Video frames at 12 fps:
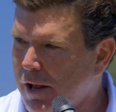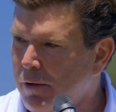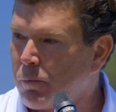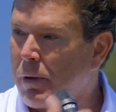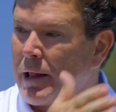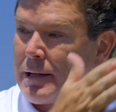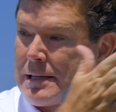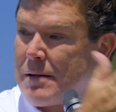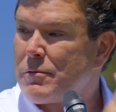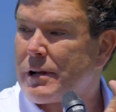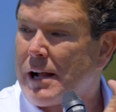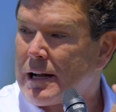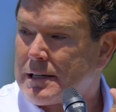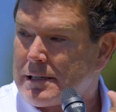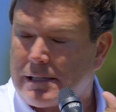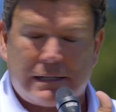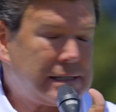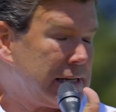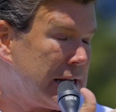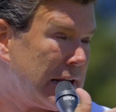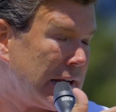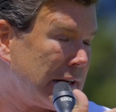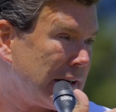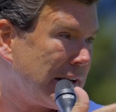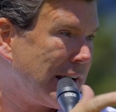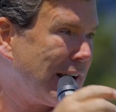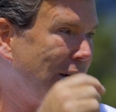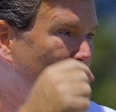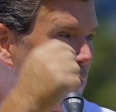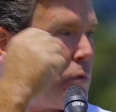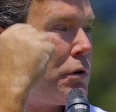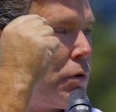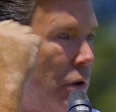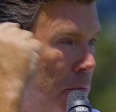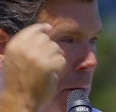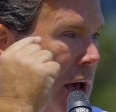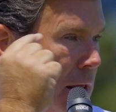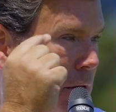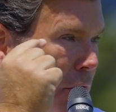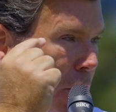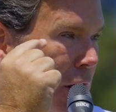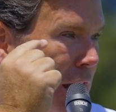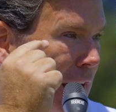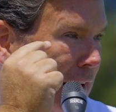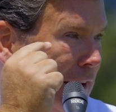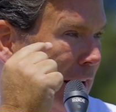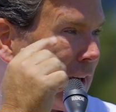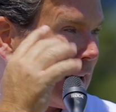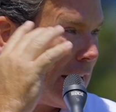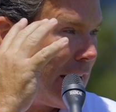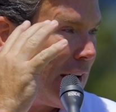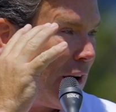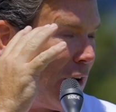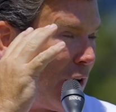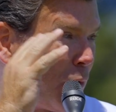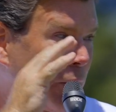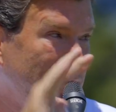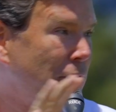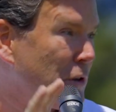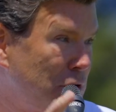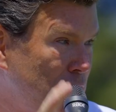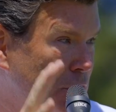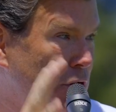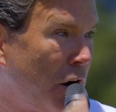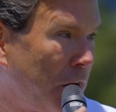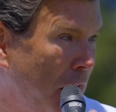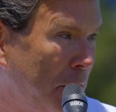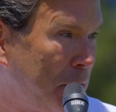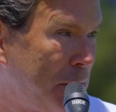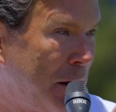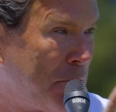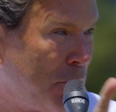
And by the time we got to 16, we were doing the math in our head, like, we have to just shut up and